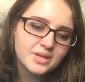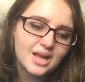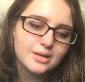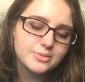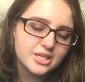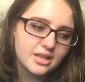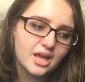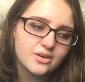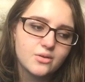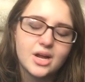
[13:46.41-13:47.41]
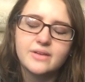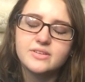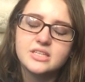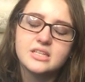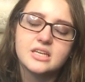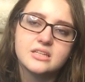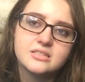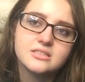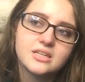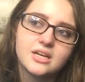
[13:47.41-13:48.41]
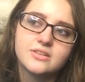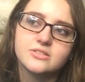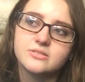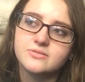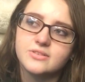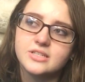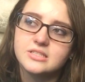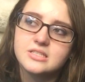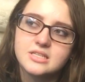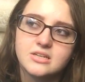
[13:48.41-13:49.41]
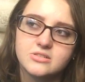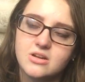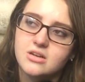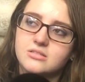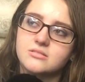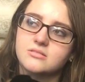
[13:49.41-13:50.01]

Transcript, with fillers: I mean, I don't have any like other friends that are not